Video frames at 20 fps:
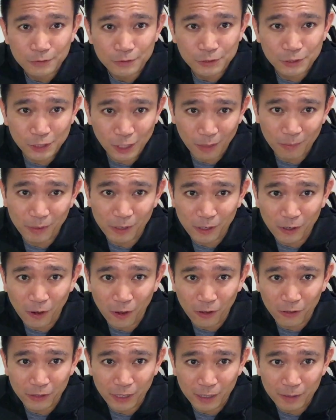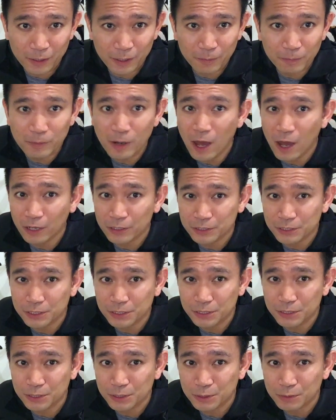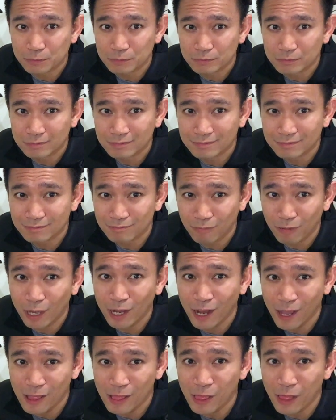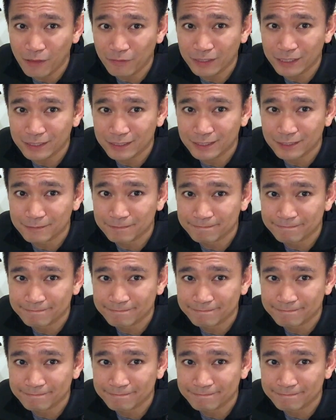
Some may call that obnoxious, but I love it.